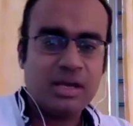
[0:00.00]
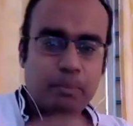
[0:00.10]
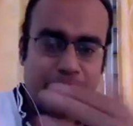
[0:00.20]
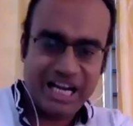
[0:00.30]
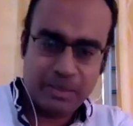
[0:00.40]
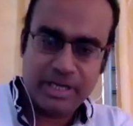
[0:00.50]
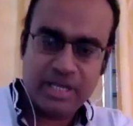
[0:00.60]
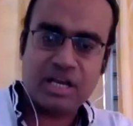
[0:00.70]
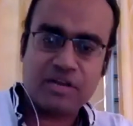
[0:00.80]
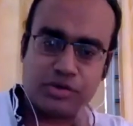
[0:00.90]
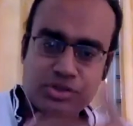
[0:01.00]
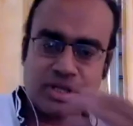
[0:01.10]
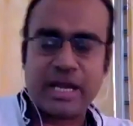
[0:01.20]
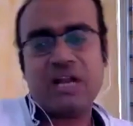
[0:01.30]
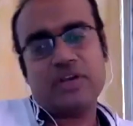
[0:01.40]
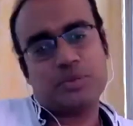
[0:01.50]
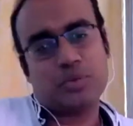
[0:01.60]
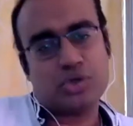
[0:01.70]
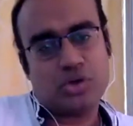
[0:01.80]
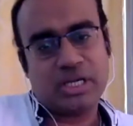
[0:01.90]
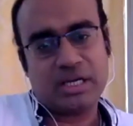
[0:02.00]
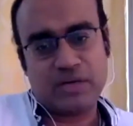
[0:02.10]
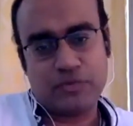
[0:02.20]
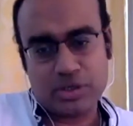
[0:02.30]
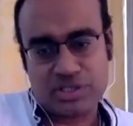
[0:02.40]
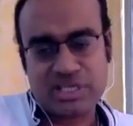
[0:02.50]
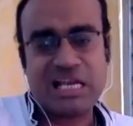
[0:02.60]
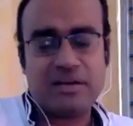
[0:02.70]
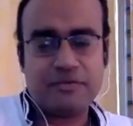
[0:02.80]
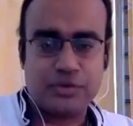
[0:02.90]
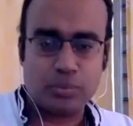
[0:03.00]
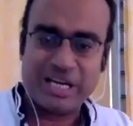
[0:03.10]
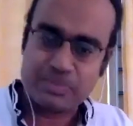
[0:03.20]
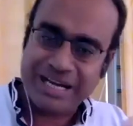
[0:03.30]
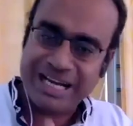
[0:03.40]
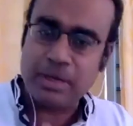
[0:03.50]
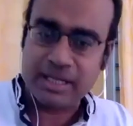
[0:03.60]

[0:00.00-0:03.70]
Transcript: Paid media refers to the kind of exposure you can get for yourself by spending money.